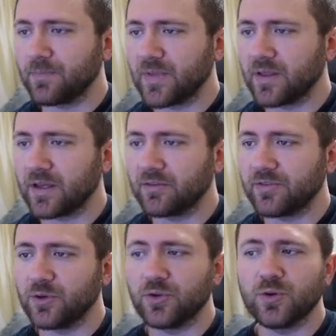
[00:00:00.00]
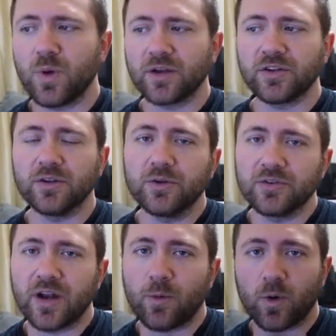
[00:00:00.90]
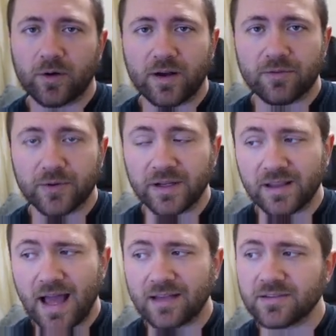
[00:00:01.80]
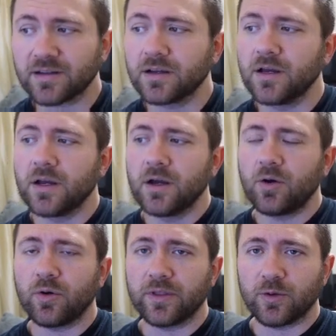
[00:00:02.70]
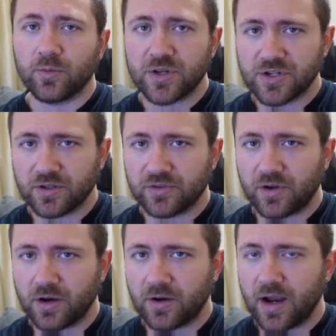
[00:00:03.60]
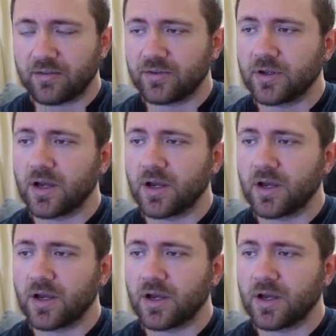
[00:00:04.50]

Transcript: if you do want to use it on Warcraft 3 Classic or the original StarCraft,